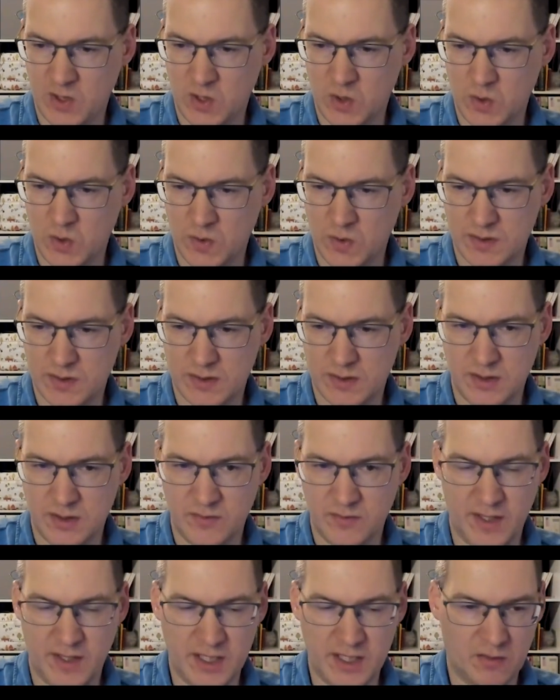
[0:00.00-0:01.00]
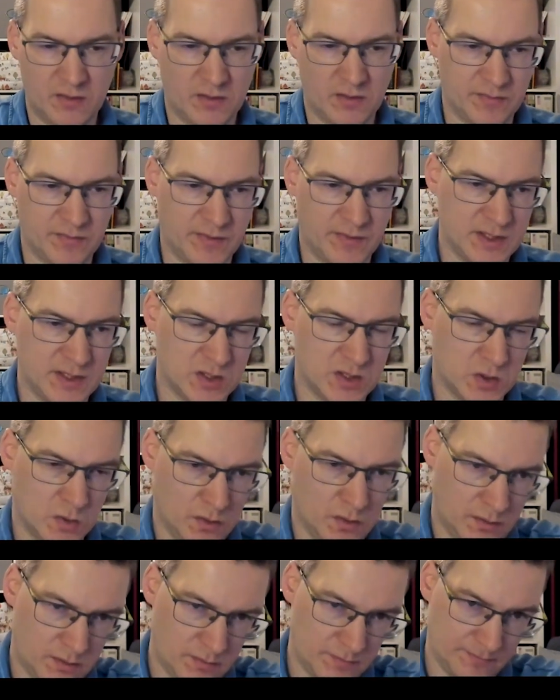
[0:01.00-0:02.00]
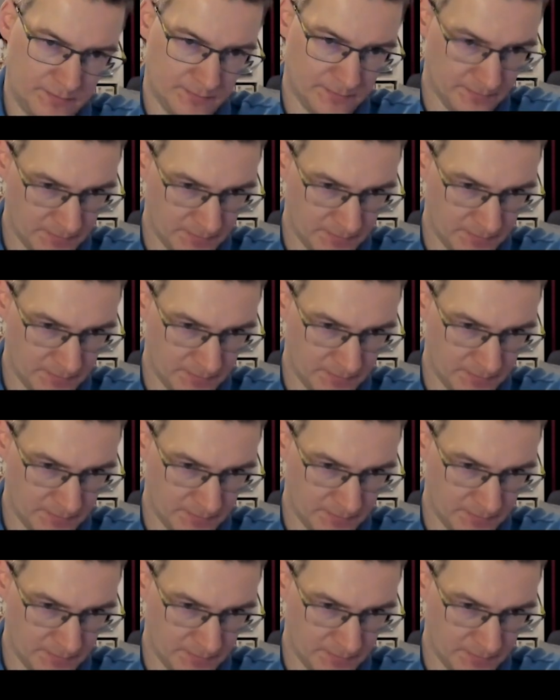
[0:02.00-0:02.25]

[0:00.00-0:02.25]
use the Venya reference store.